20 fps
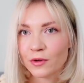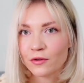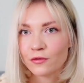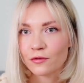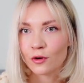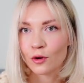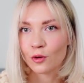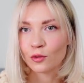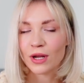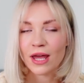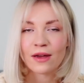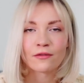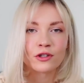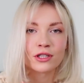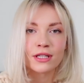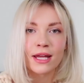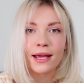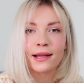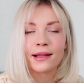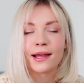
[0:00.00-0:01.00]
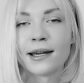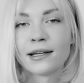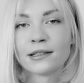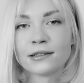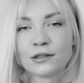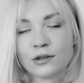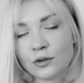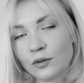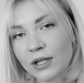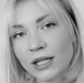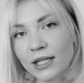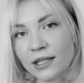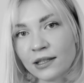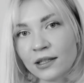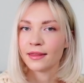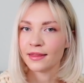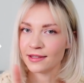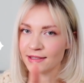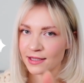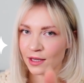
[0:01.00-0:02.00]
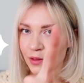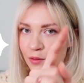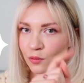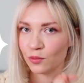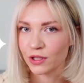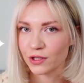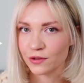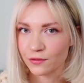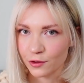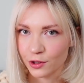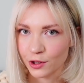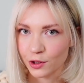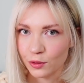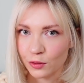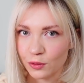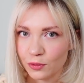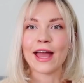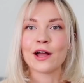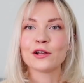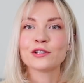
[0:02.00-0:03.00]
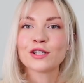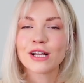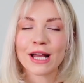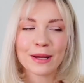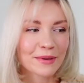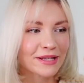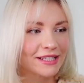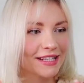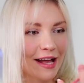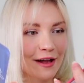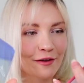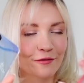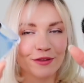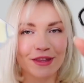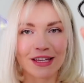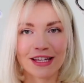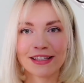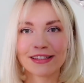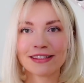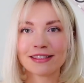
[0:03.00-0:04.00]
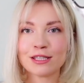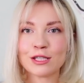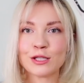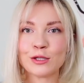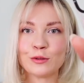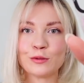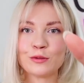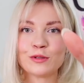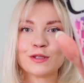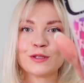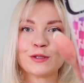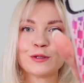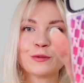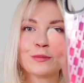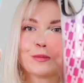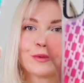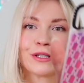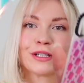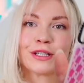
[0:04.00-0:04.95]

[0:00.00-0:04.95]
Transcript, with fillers: your phone every day like Dongin, these are the ones for you. I also got myself these two super